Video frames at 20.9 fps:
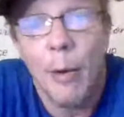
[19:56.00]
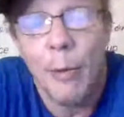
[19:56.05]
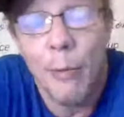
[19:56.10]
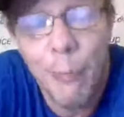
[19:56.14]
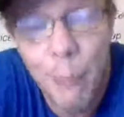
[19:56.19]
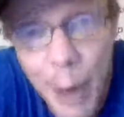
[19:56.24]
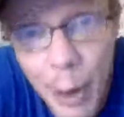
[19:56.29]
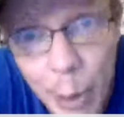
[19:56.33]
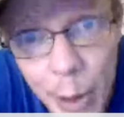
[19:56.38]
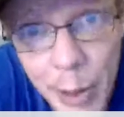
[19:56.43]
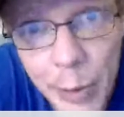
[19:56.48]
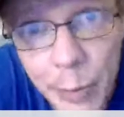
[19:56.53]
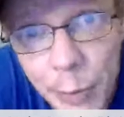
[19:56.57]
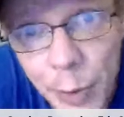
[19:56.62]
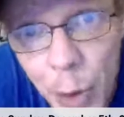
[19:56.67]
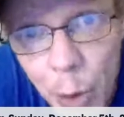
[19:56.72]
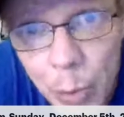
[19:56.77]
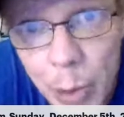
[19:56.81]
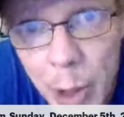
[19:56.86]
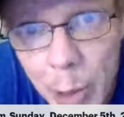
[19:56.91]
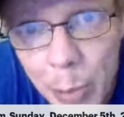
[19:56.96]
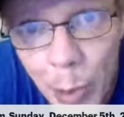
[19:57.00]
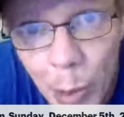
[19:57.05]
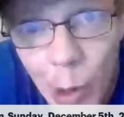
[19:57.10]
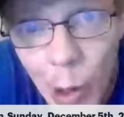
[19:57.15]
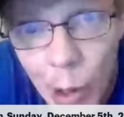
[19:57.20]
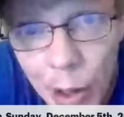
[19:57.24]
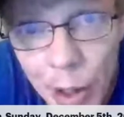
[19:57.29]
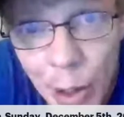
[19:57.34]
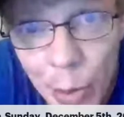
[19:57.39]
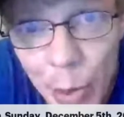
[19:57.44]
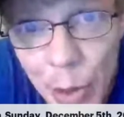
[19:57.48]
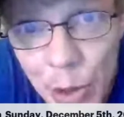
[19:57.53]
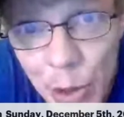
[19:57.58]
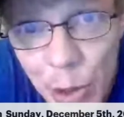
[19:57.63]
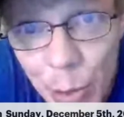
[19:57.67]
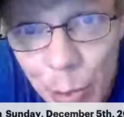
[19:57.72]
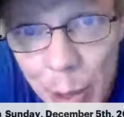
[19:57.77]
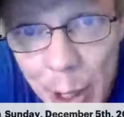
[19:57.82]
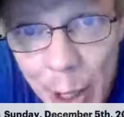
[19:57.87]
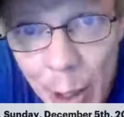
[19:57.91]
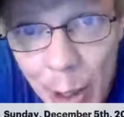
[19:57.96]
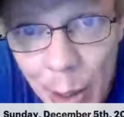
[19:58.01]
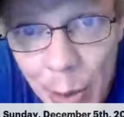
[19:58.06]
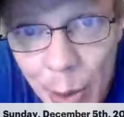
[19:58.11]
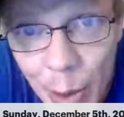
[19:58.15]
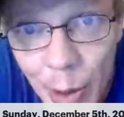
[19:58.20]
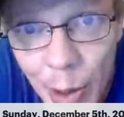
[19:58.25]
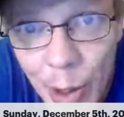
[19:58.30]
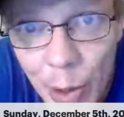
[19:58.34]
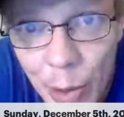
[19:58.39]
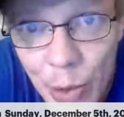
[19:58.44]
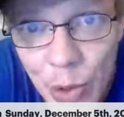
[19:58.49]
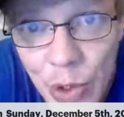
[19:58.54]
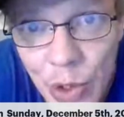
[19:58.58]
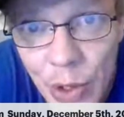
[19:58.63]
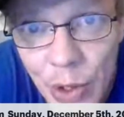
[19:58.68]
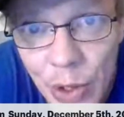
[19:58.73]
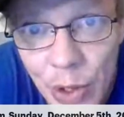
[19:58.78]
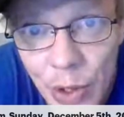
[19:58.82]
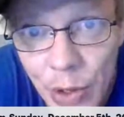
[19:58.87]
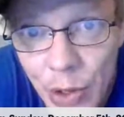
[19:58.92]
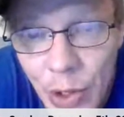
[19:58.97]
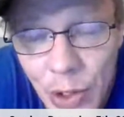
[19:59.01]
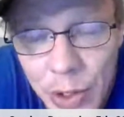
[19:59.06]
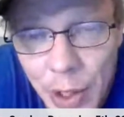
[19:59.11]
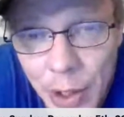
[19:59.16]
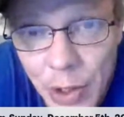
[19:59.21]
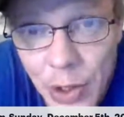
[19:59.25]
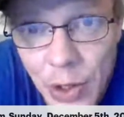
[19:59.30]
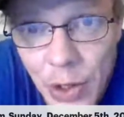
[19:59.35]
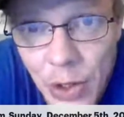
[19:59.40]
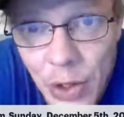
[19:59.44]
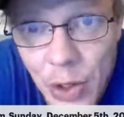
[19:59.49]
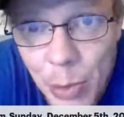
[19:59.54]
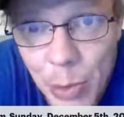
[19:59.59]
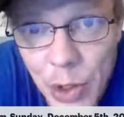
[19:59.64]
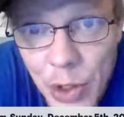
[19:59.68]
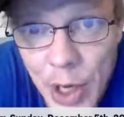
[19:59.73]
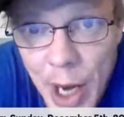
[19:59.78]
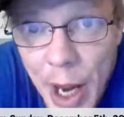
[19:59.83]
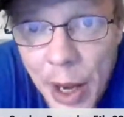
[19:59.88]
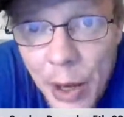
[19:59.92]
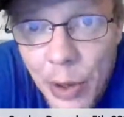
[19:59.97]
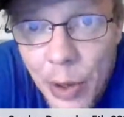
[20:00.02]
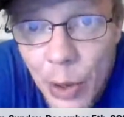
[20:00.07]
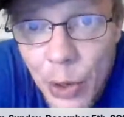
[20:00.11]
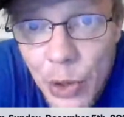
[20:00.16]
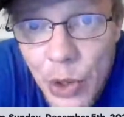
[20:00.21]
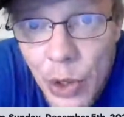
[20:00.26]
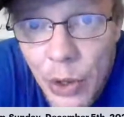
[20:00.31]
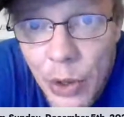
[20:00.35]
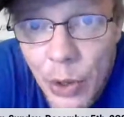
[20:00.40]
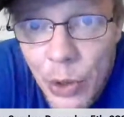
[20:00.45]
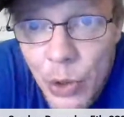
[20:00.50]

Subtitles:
very few people are going to resume paying on their loans. This lending system is dead. There's